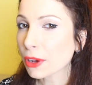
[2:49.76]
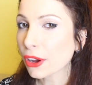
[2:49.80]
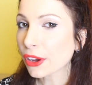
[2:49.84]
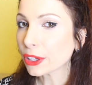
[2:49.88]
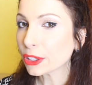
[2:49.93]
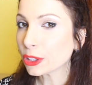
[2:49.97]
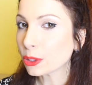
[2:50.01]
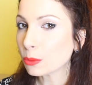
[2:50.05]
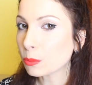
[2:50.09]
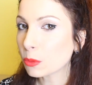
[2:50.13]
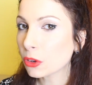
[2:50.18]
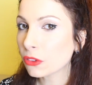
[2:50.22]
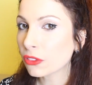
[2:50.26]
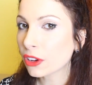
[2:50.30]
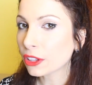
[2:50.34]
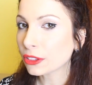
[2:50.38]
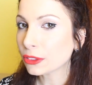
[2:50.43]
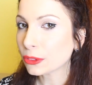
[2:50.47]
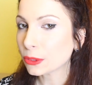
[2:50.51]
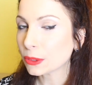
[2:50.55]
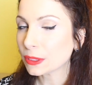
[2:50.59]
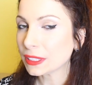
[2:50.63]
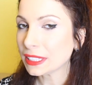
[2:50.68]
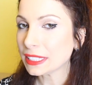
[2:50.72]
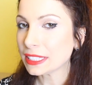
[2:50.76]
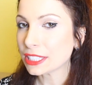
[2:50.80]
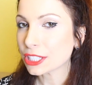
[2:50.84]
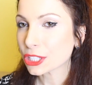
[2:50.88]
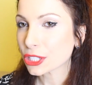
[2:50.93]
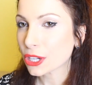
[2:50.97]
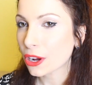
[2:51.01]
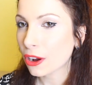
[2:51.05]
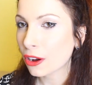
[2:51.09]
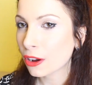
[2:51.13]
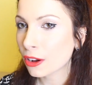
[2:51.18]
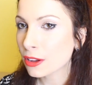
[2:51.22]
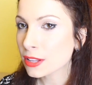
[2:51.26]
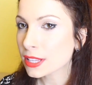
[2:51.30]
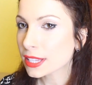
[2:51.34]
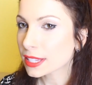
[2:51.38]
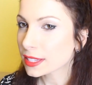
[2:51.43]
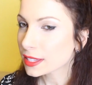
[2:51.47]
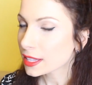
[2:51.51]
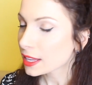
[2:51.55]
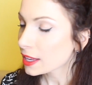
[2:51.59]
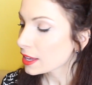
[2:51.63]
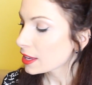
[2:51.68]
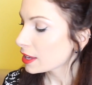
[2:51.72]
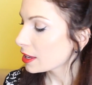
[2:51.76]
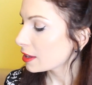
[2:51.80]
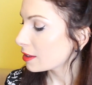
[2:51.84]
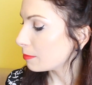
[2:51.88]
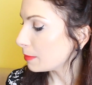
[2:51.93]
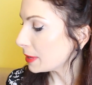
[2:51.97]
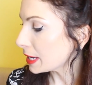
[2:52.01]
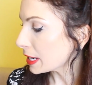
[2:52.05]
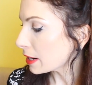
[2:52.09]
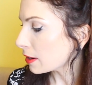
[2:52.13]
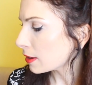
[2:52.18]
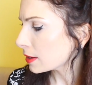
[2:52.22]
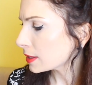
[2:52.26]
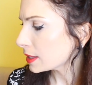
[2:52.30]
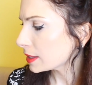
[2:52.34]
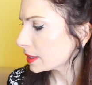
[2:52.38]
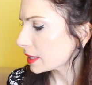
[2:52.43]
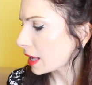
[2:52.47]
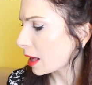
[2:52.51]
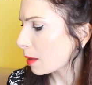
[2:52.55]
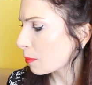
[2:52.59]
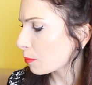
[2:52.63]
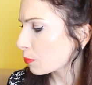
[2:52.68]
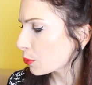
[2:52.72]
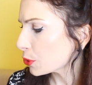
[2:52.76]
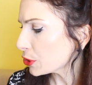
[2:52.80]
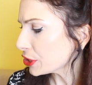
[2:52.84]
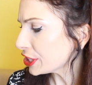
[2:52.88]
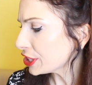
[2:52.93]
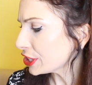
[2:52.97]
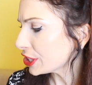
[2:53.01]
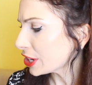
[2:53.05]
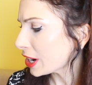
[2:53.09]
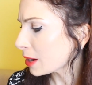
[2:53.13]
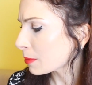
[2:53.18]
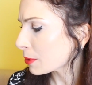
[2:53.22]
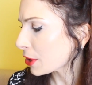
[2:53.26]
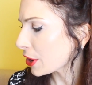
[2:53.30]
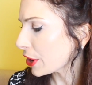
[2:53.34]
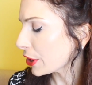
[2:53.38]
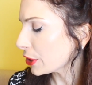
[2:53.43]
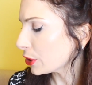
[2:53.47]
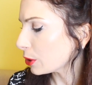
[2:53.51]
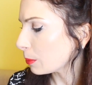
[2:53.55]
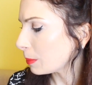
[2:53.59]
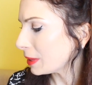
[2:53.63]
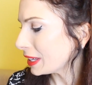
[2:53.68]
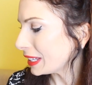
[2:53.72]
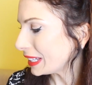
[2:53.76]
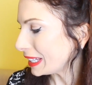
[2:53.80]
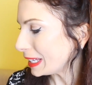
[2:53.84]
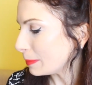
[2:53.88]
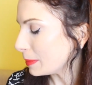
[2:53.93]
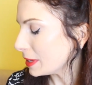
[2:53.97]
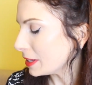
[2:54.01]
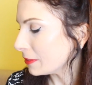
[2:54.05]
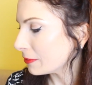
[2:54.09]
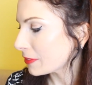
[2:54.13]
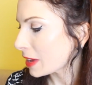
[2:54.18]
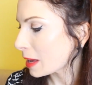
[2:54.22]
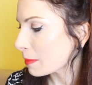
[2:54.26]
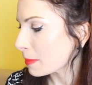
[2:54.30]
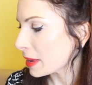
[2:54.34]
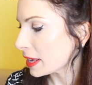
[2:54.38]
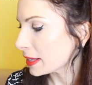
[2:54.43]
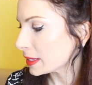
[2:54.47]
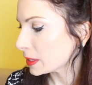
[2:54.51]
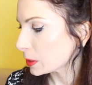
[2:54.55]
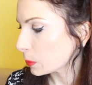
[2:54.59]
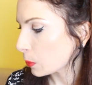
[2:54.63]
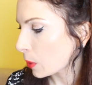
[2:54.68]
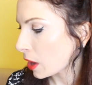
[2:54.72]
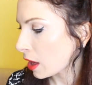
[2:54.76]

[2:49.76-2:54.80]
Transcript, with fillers: I'm going to move on to these shorts because I'm pretty sure I'm going to be keeping them as